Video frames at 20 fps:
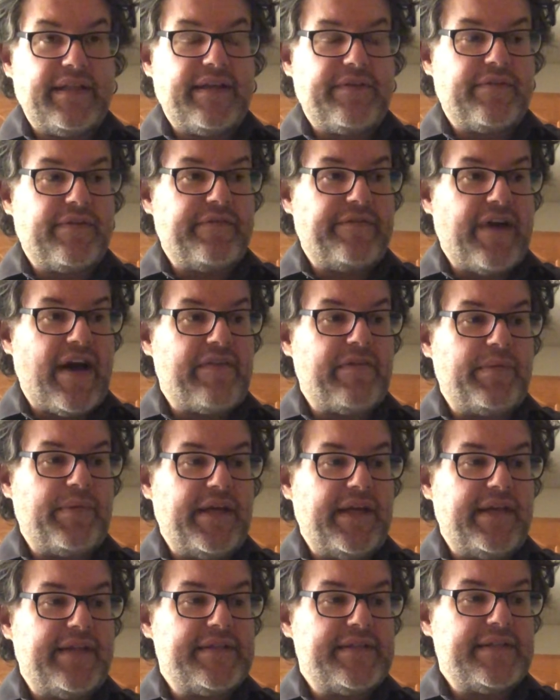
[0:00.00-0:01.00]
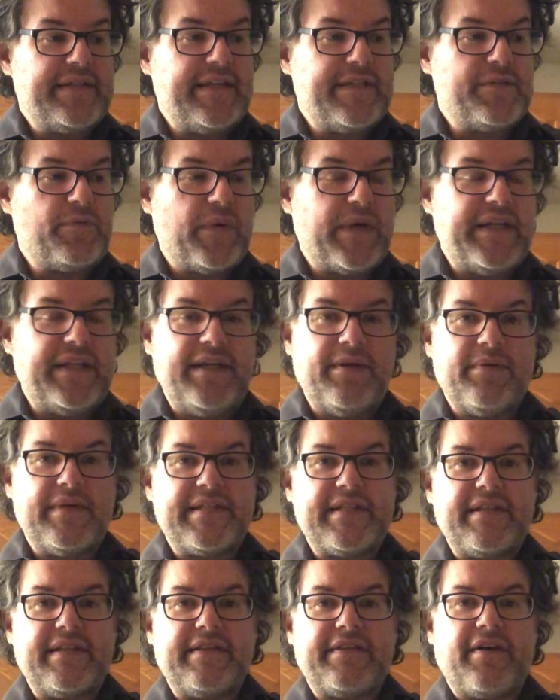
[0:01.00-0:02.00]
liver and fava beans, is when he
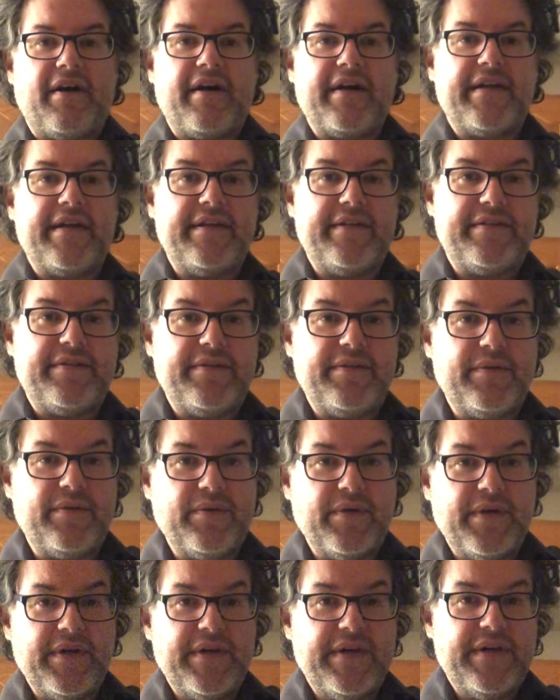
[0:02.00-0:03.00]
was talking to